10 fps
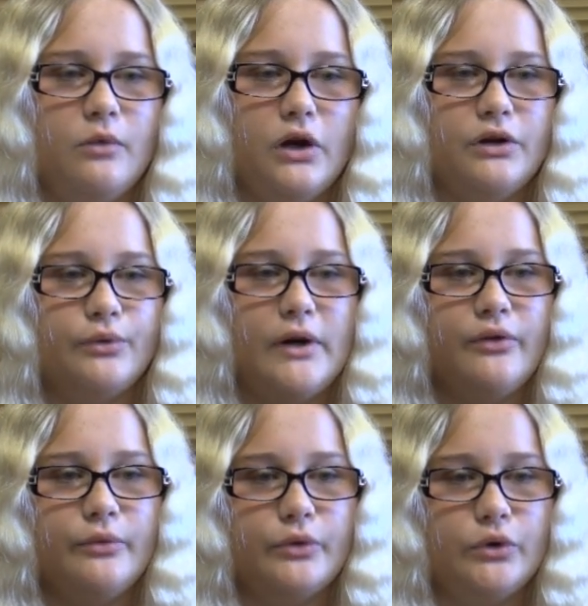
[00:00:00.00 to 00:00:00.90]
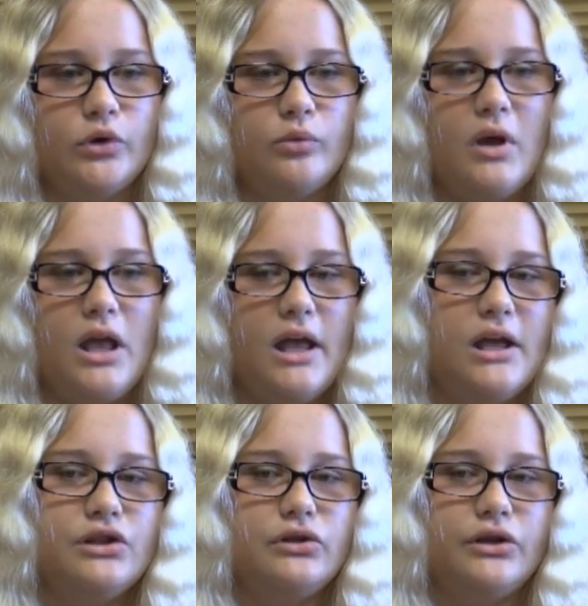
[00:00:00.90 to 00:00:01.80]
walk around the room
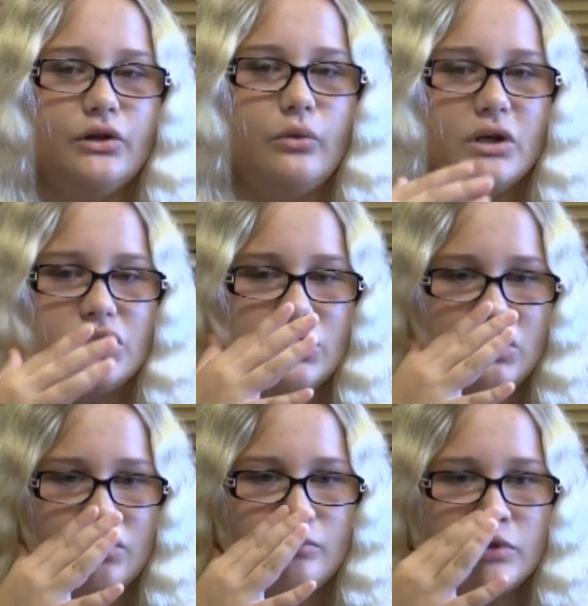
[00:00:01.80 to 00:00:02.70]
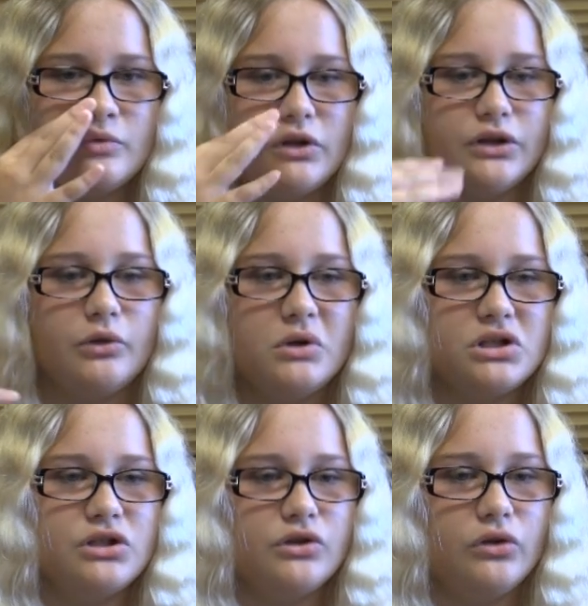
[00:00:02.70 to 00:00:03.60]
answering their questions, which really the
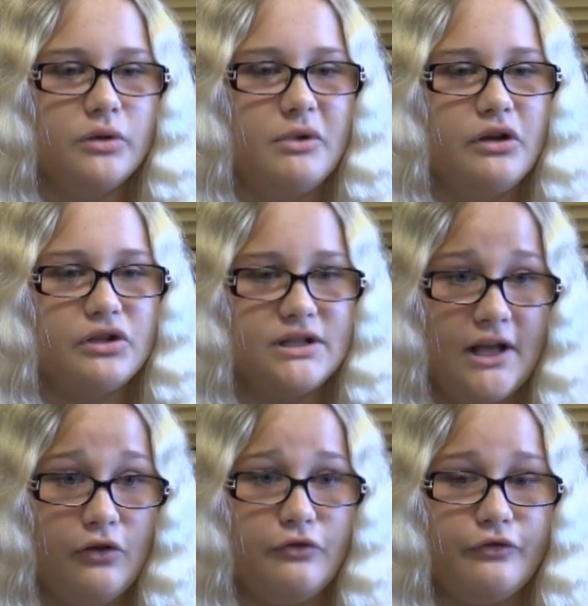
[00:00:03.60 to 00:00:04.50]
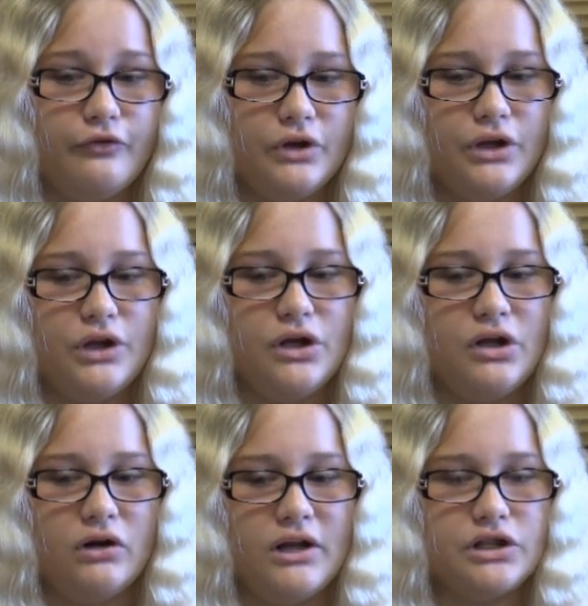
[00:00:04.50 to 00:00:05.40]
questions are only about yourself. They
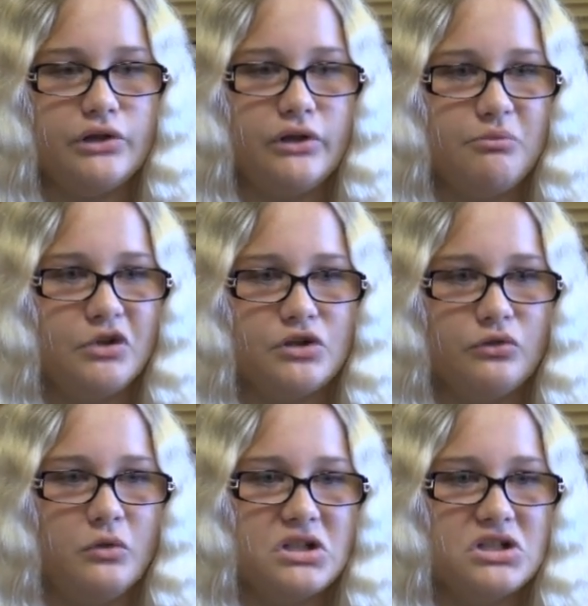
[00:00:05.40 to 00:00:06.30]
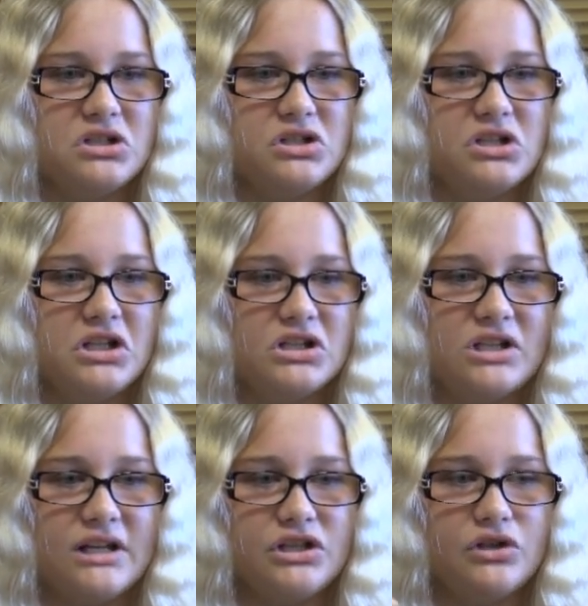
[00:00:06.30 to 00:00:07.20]
don't ask you any personal questions. They just
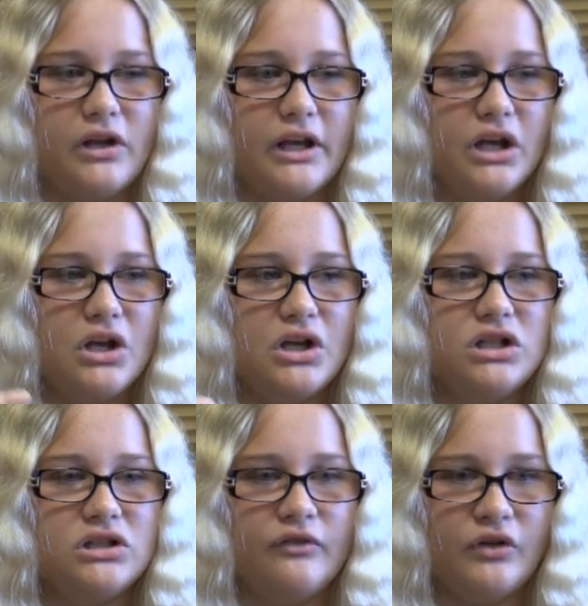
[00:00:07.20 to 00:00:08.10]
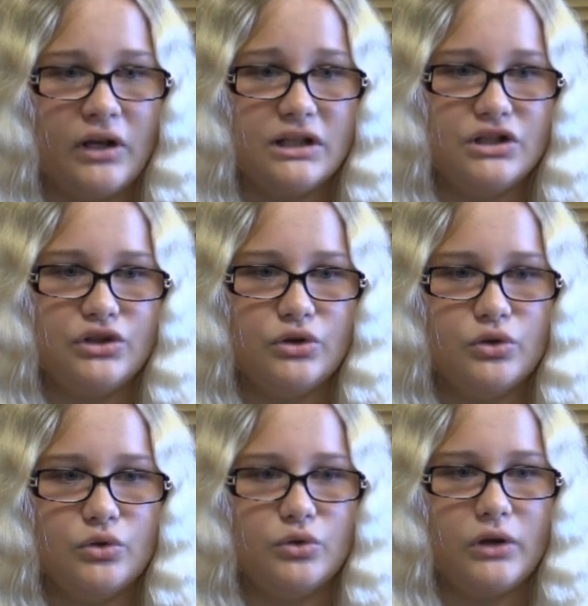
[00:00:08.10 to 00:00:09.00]
ask you, like, stuff you like to
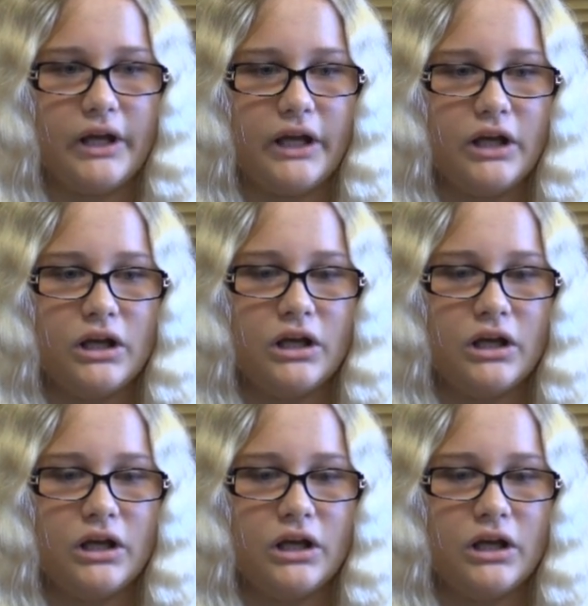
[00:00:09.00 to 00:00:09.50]
do, like